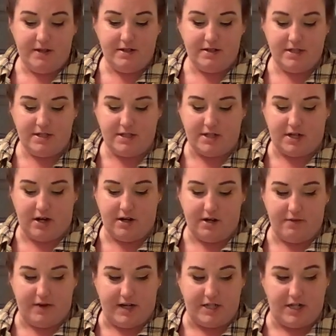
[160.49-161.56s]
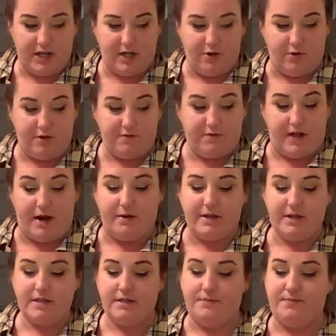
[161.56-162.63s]
to start arranging your
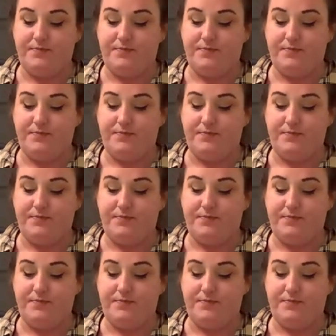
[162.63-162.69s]
flowers.